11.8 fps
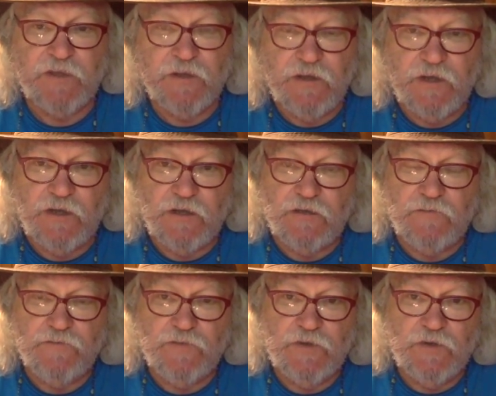
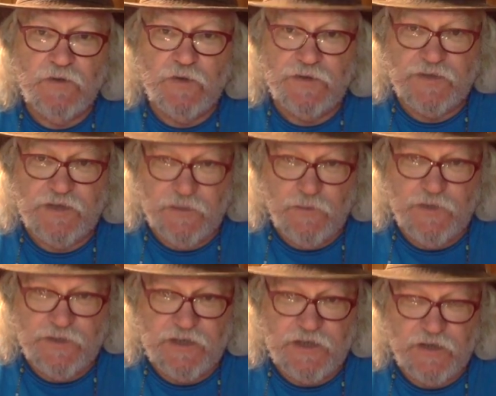um, with the
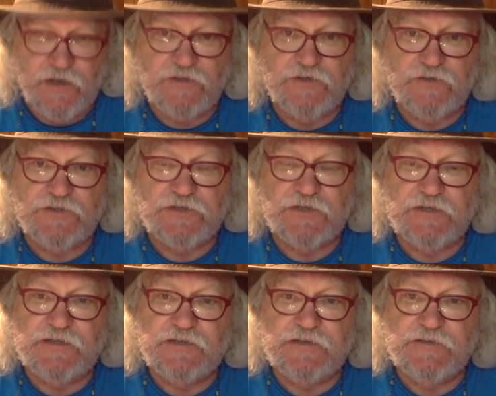characters
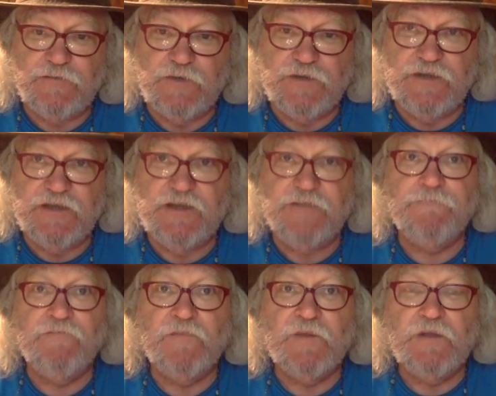when they
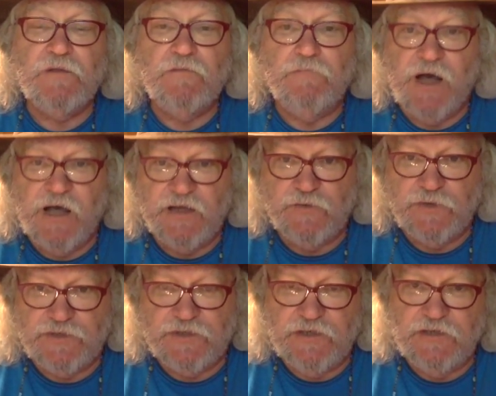bond
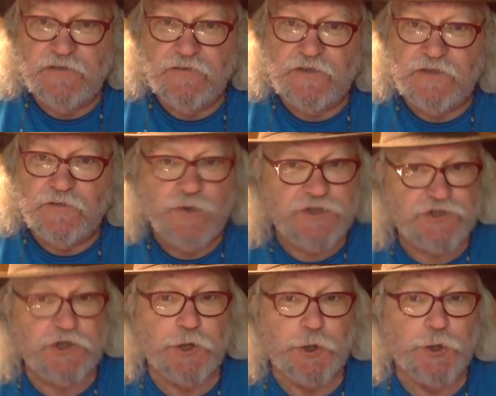with the rich
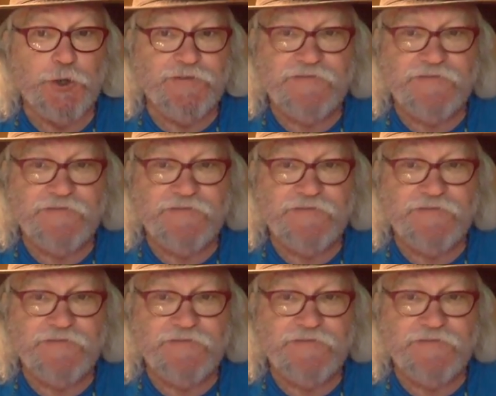girl,